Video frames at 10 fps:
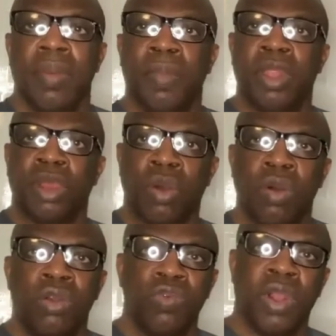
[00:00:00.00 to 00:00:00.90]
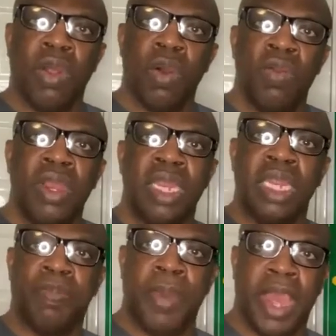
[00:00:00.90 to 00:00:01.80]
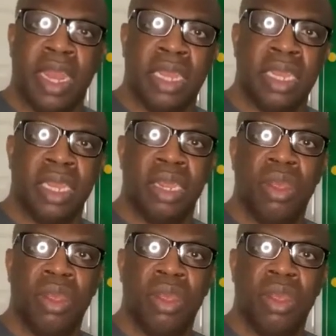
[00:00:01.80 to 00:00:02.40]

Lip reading: but the coach will only depend